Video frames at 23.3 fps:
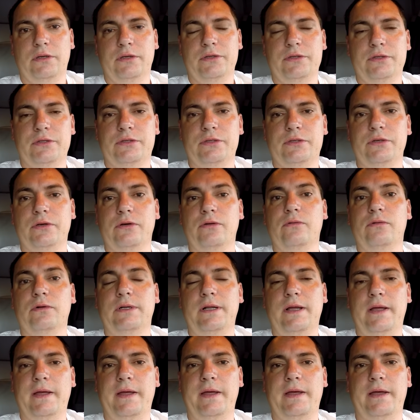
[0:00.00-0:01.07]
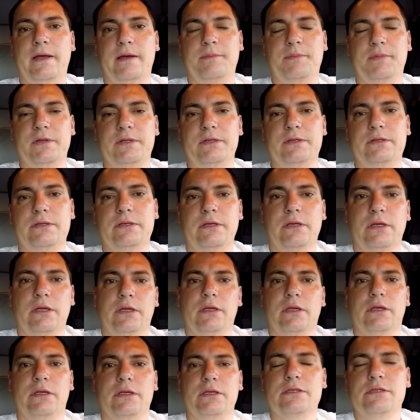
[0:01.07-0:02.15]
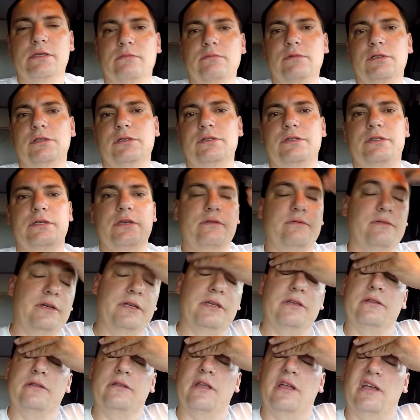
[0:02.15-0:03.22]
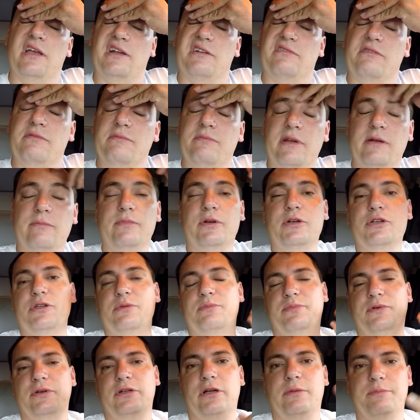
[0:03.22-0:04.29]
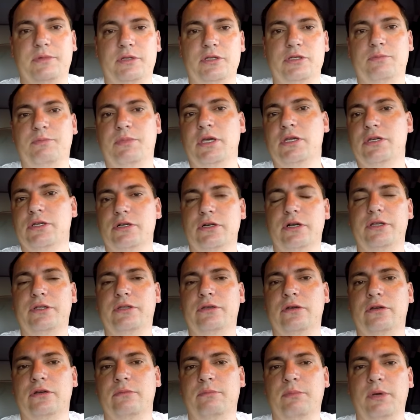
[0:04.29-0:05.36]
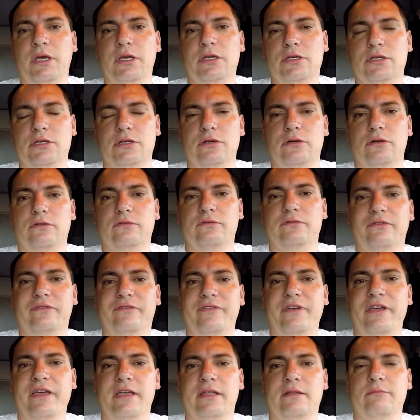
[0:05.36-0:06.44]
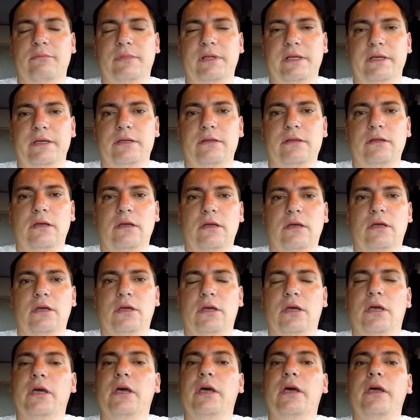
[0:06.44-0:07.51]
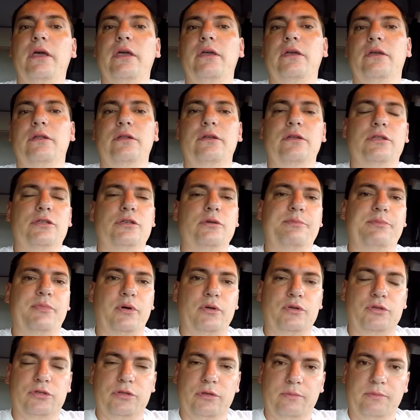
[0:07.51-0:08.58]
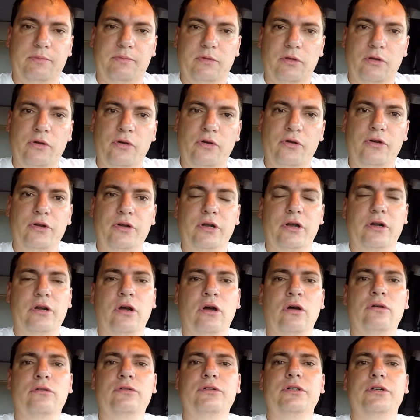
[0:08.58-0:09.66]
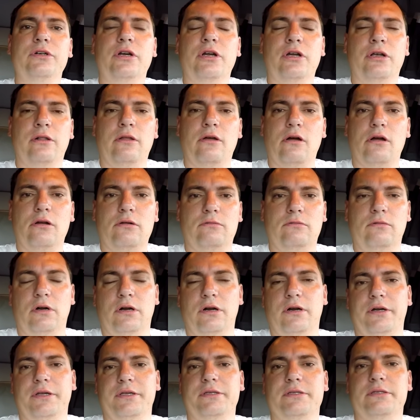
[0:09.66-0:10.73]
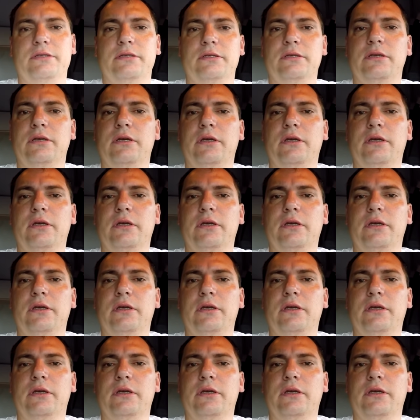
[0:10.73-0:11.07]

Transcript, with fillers: So what happened is I'm going to see if I can uh, remember to put up this picture. I took a picture of the fan blade and it's supposed to turn counterclockwise